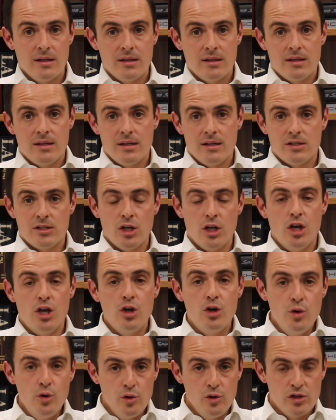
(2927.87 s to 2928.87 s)
There's a
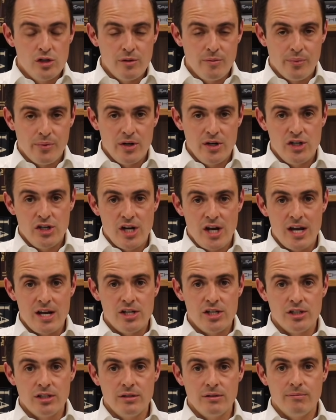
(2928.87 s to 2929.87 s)
huge
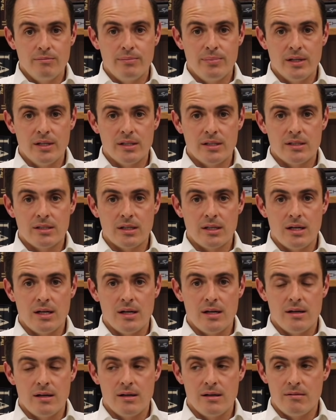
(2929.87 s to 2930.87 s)
depreciation, but
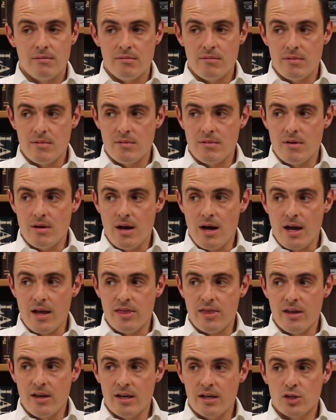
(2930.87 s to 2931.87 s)
I
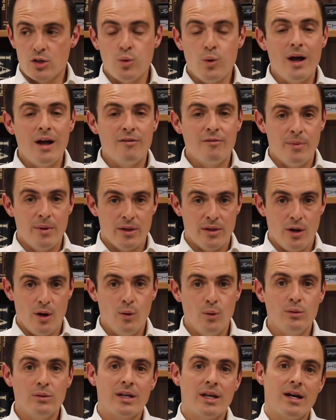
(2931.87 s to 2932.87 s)
think a 12 month
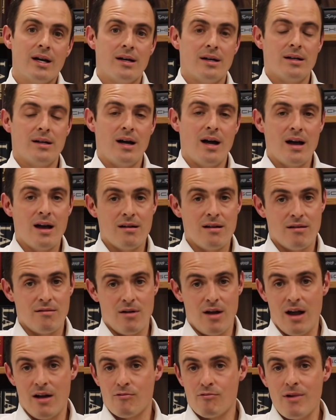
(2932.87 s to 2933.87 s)
old car
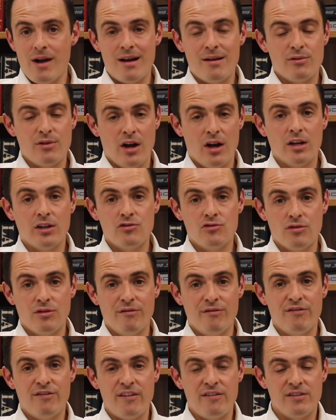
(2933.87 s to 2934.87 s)
around
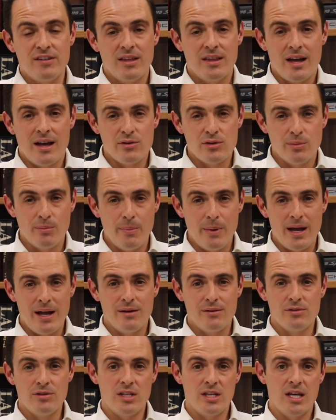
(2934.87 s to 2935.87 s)

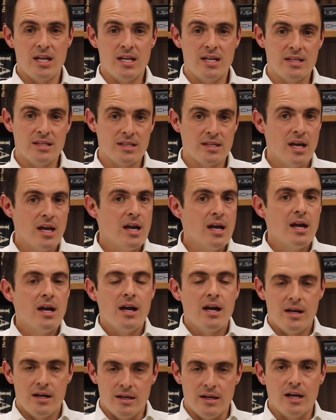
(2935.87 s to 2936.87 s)
£150,000 is
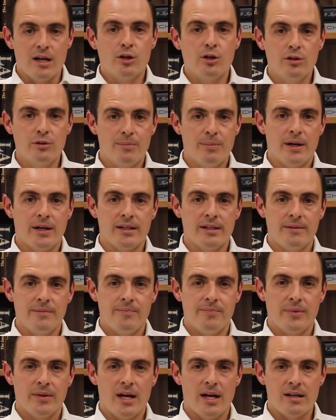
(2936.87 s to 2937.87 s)
a good buy.
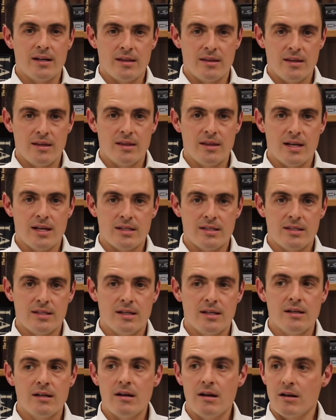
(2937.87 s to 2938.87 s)
And I think that's
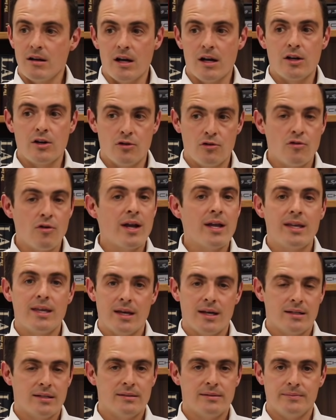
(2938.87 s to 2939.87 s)
a great
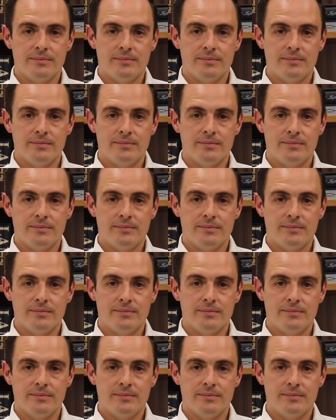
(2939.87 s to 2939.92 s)
car.